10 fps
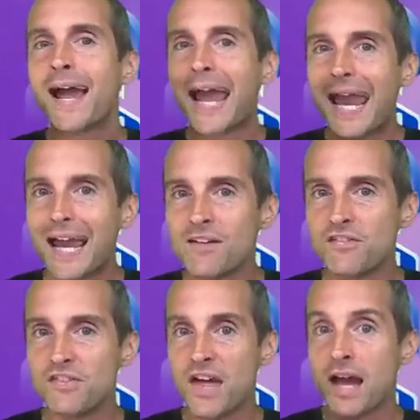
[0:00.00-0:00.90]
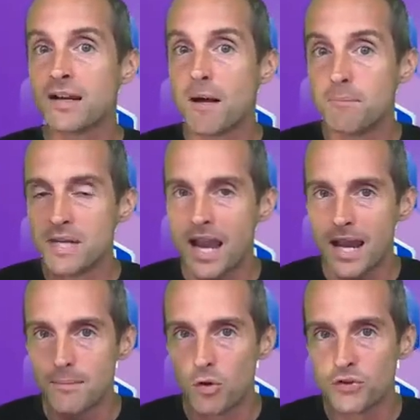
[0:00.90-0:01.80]
and then be
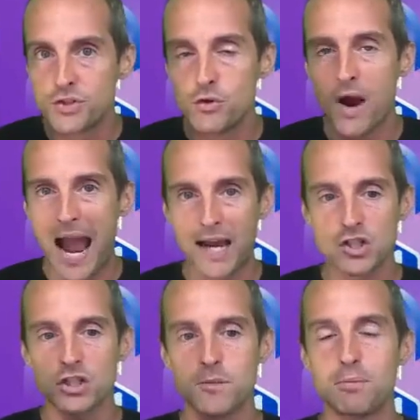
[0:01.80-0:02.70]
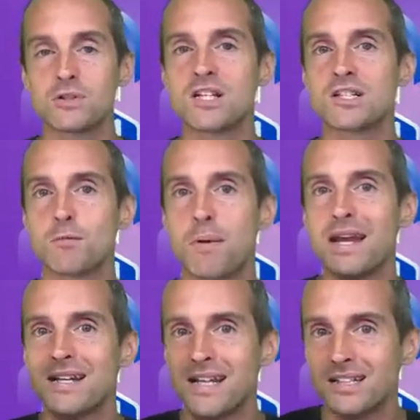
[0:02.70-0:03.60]
able to actually
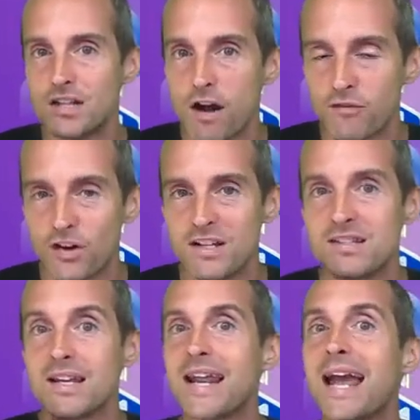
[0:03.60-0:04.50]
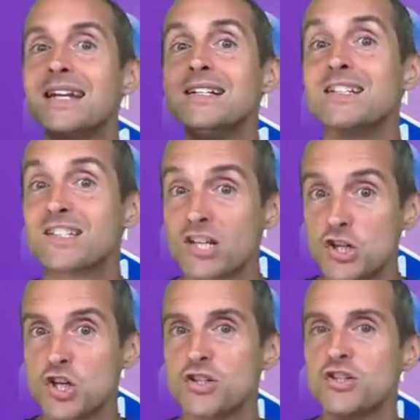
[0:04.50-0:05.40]
participate in governance and any
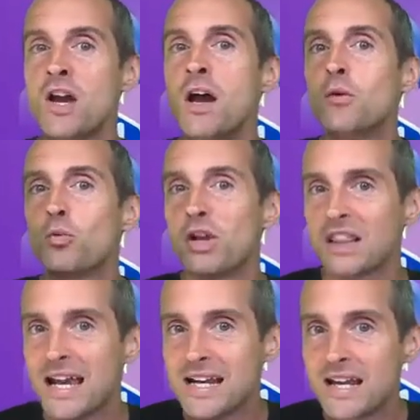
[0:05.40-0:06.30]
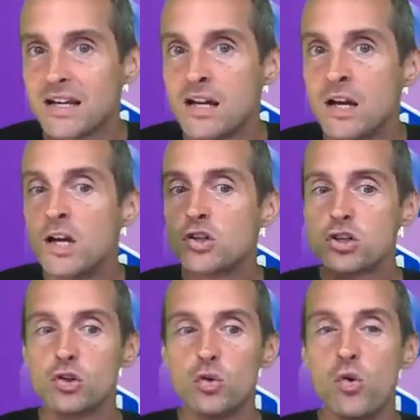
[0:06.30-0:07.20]
decisions related
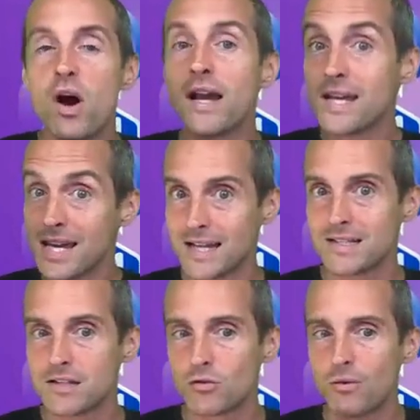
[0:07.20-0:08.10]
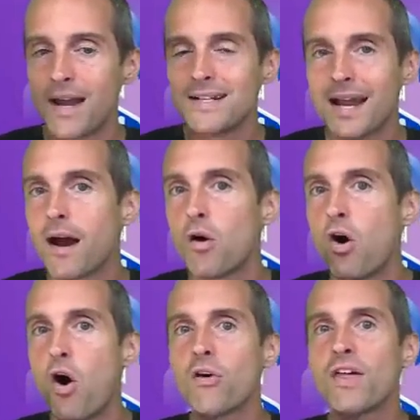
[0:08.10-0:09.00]
to it. Right now,
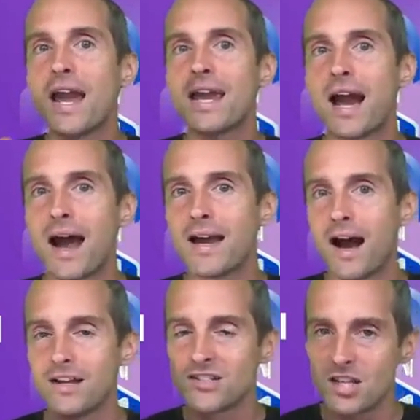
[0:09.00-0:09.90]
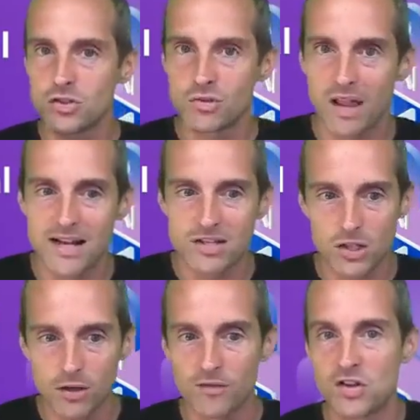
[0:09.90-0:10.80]
all the AI on centralized
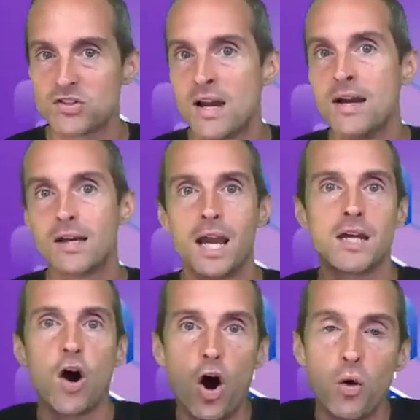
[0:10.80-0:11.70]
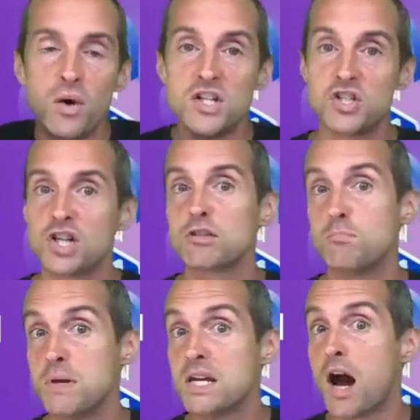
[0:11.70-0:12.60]
servers can always just
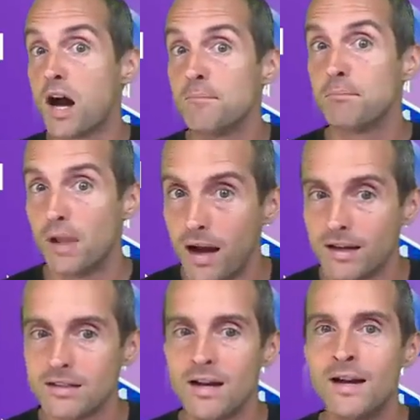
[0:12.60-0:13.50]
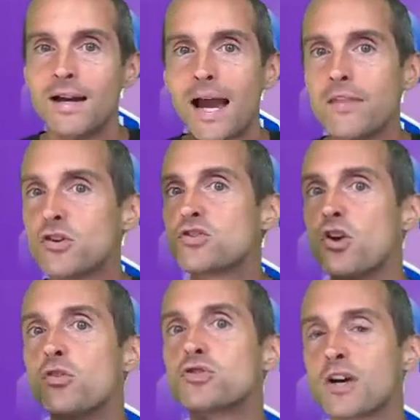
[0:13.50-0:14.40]
be unplugged and there's
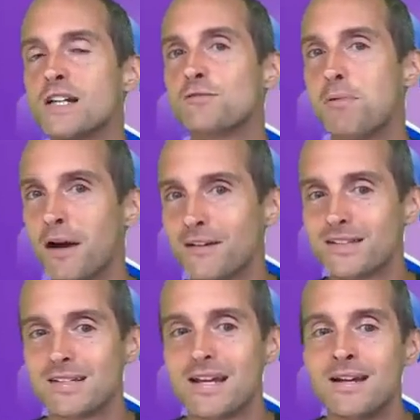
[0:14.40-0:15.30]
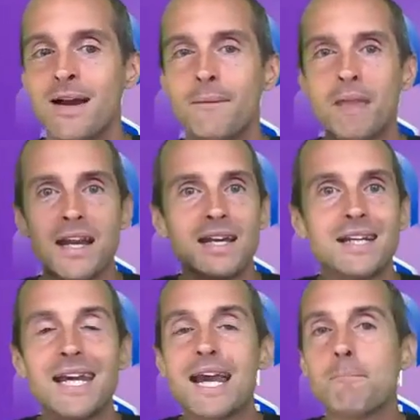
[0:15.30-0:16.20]
no transparency and it
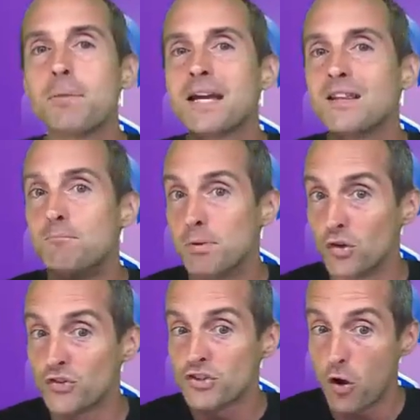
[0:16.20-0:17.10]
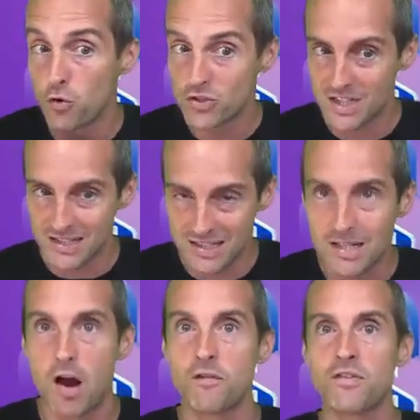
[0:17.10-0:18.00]
can't pay the bills to host
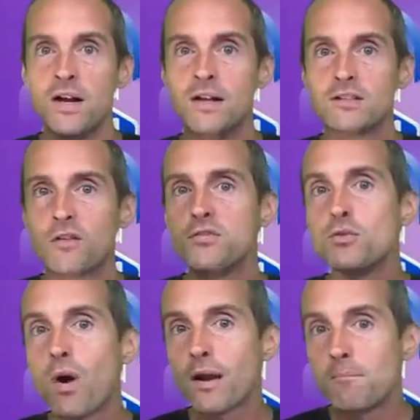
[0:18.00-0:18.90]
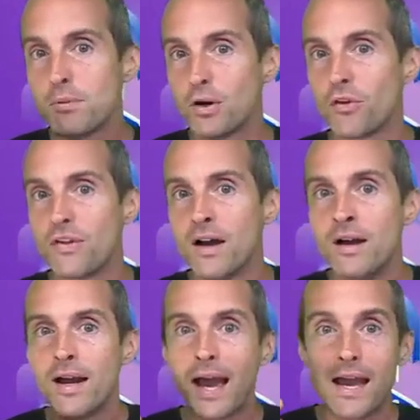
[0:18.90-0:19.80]
itself. So if you want to build
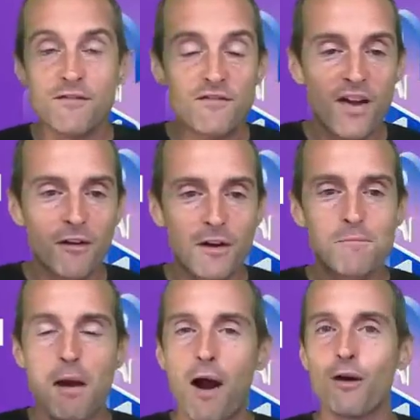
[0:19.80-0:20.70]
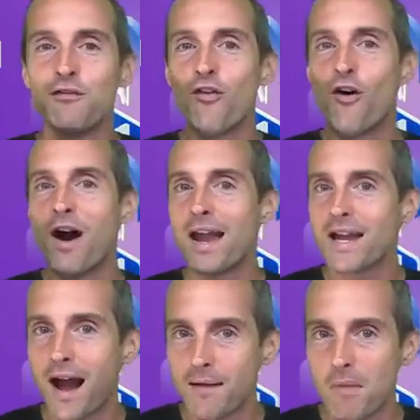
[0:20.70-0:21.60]
a very powerful
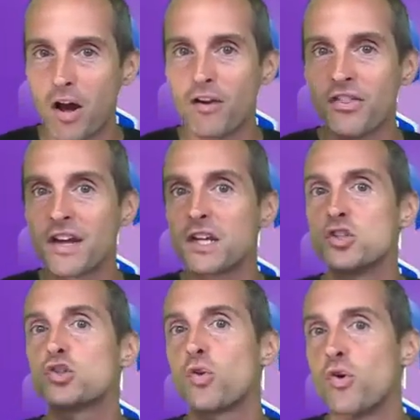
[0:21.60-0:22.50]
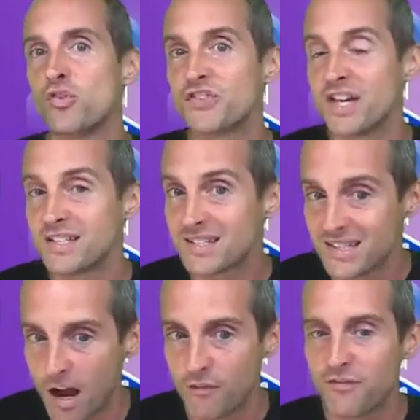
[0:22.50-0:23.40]
AI model that controls
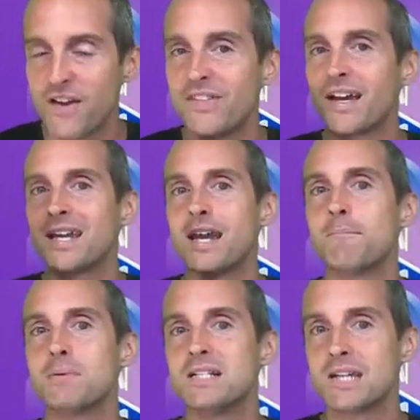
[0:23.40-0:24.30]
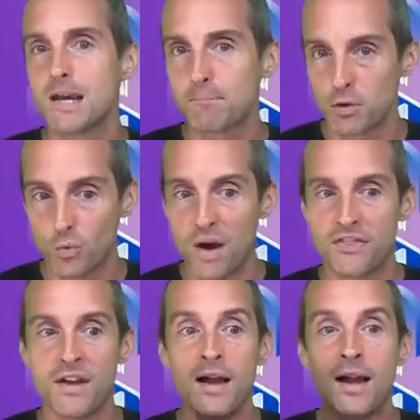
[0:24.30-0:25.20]
itself and that can't be tampered
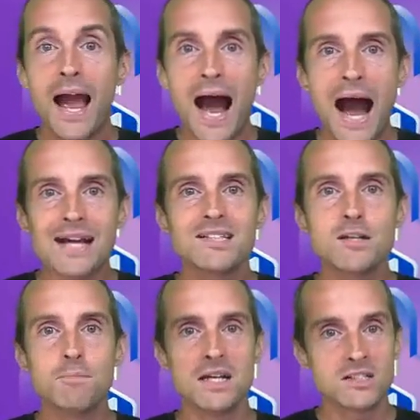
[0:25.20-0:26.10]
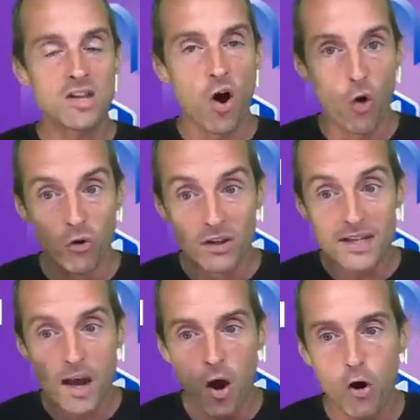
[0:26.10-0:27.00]
with, ICP is the
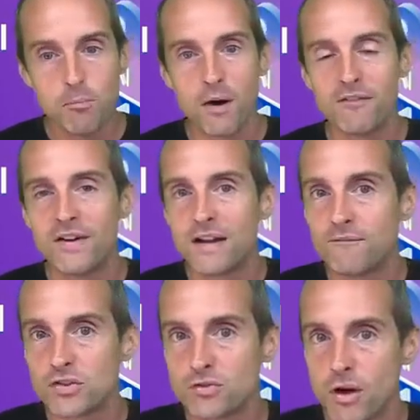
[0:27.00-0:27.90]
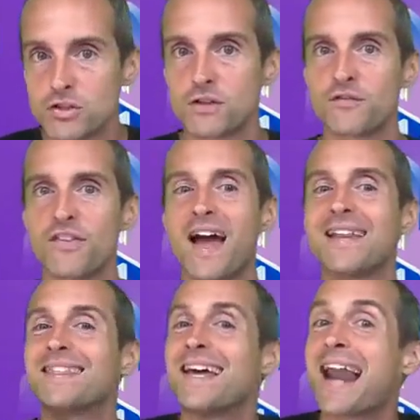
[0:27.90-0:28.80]
only hope of an infrastructure for
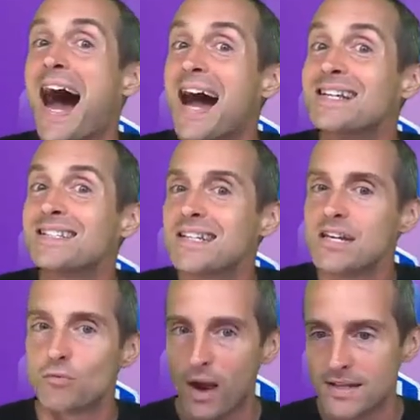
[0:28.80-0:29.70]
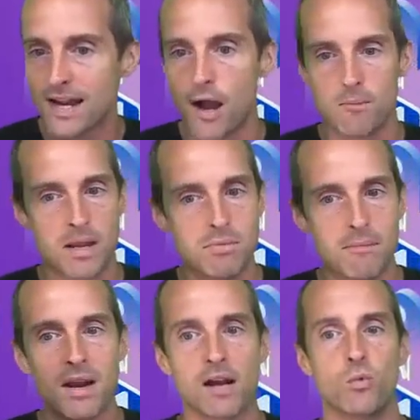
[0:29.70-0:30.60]
that I see right now. Maybe I'm
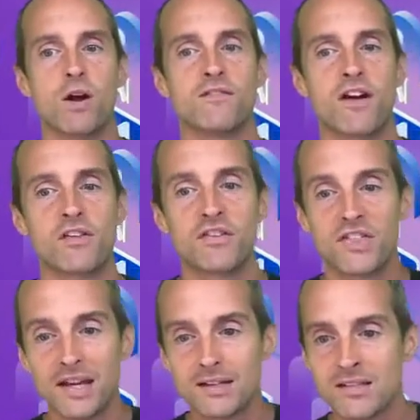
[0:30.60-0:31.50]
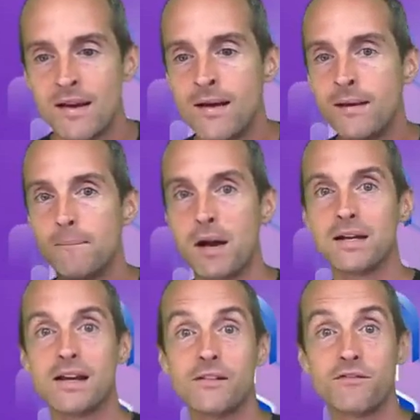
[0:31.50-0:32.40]
not aware of other things, but
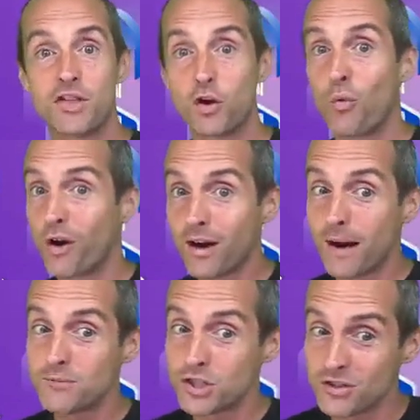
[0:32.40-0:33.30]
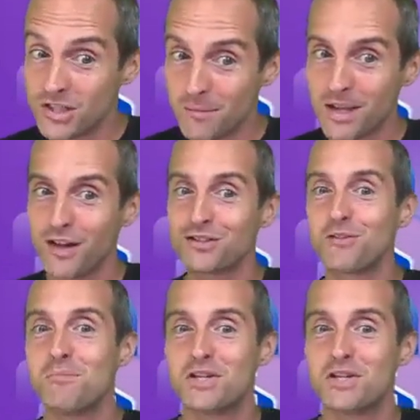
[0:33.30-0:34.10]
if there were, I'm sure somebody else would be